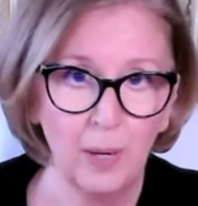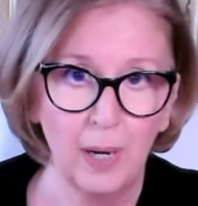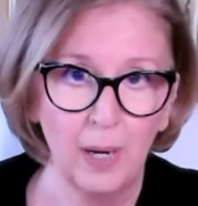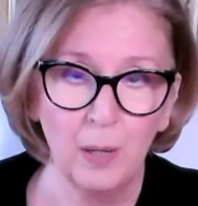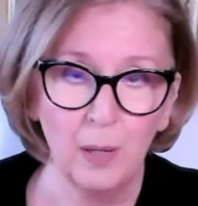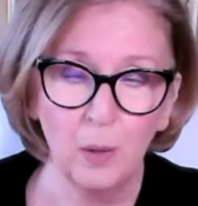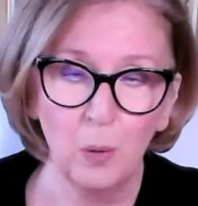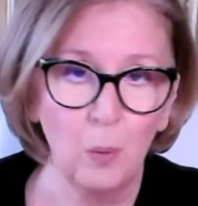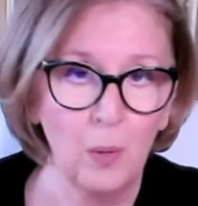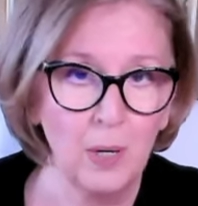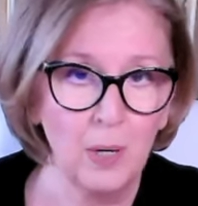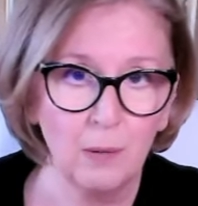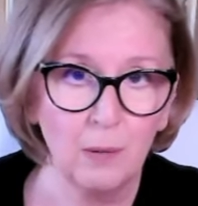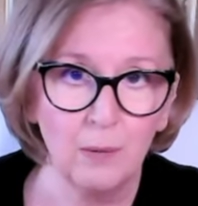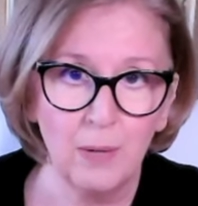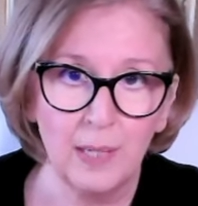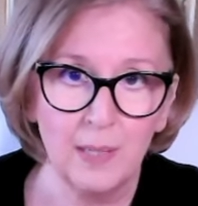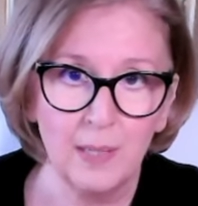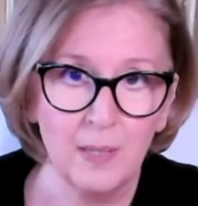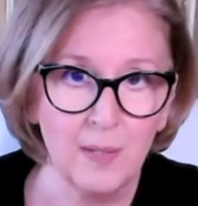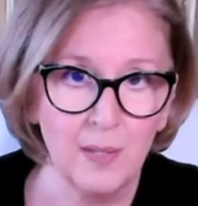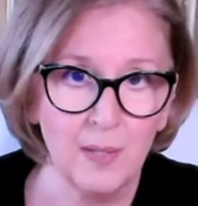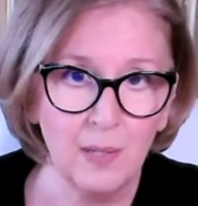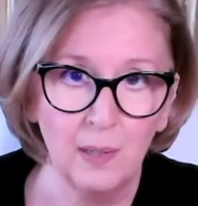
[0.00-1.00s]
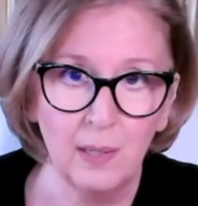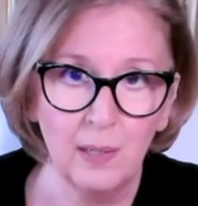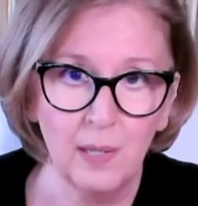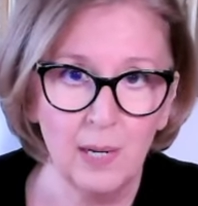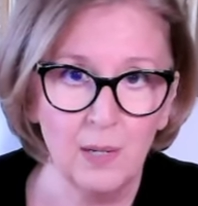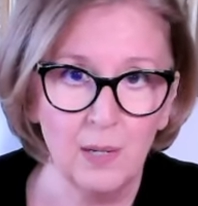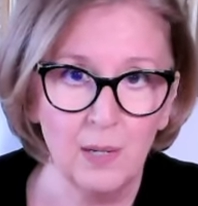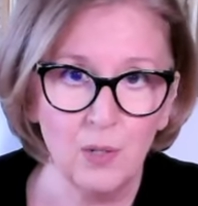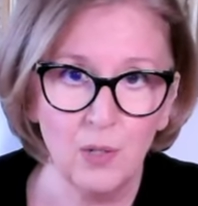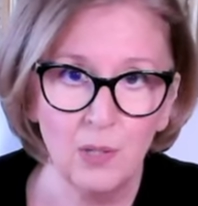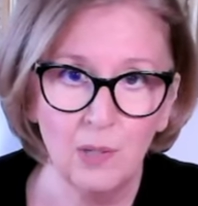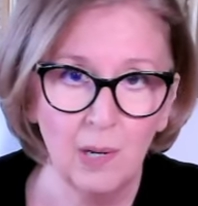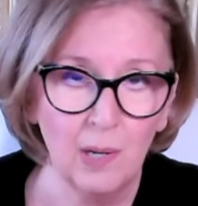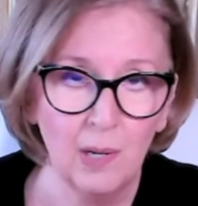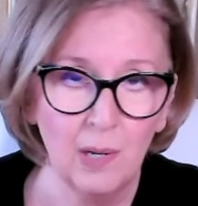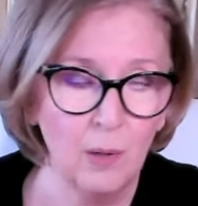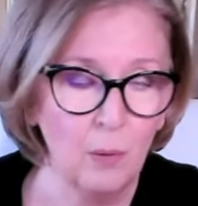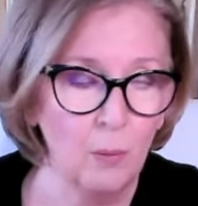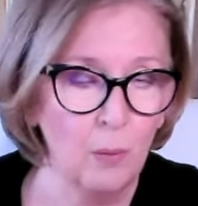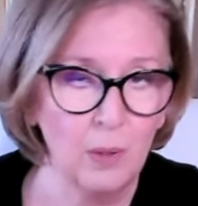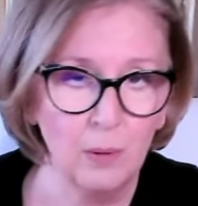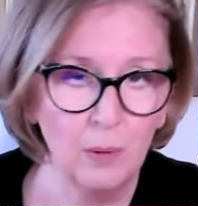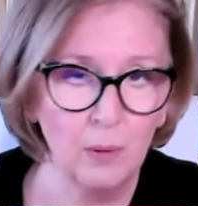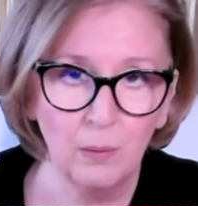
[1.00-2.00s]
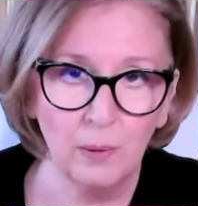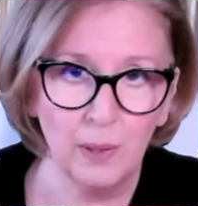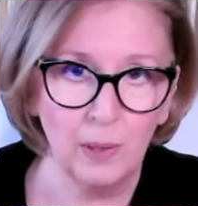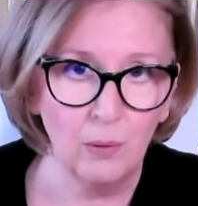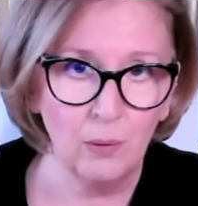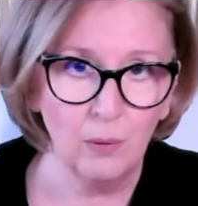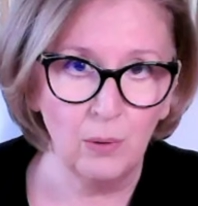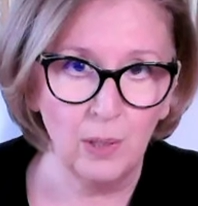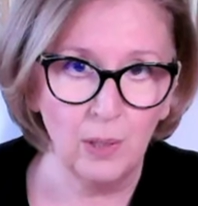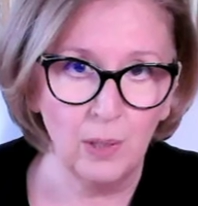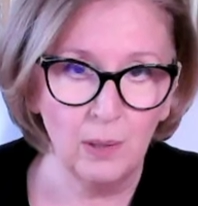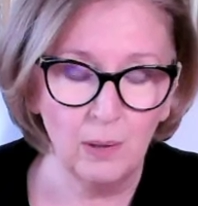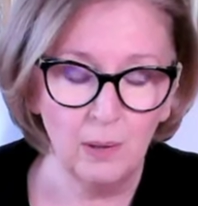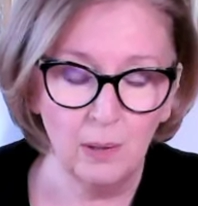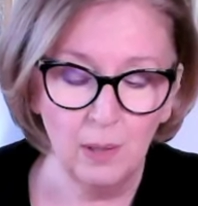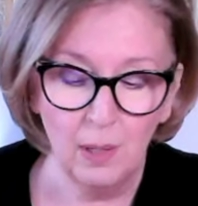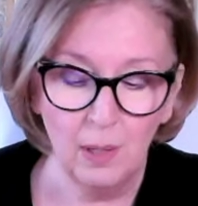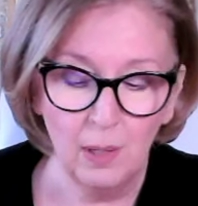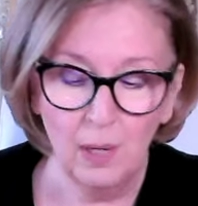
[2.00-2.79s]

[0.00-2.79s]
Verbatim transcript: I don't want a reconciliation, I don't want a reunion,